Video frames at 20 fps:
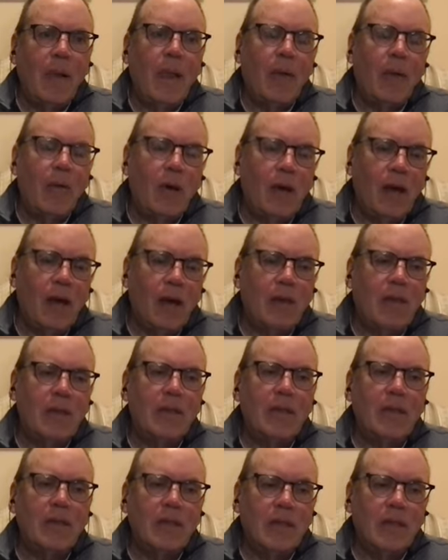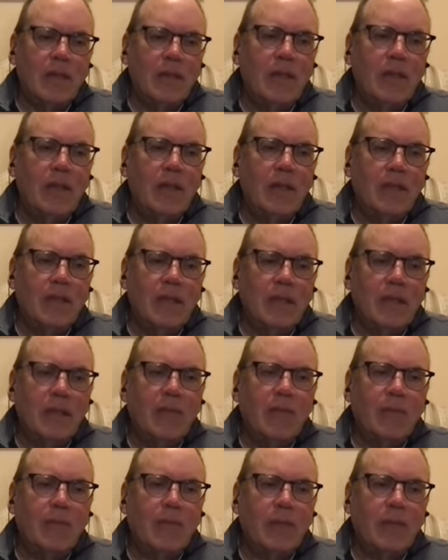well yeah
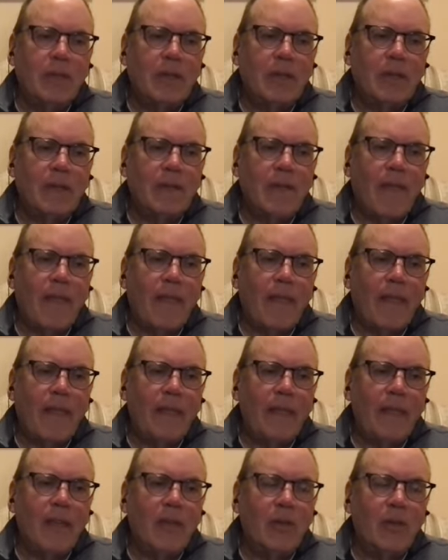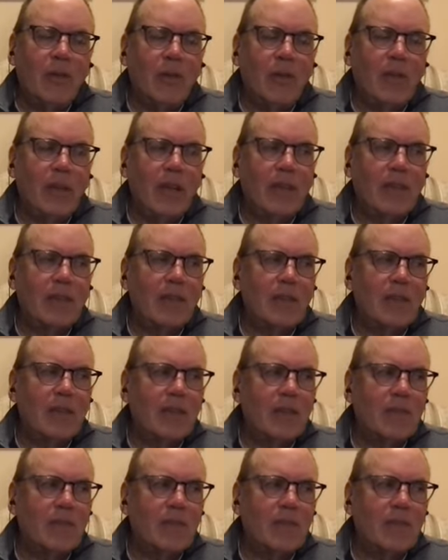but you know that's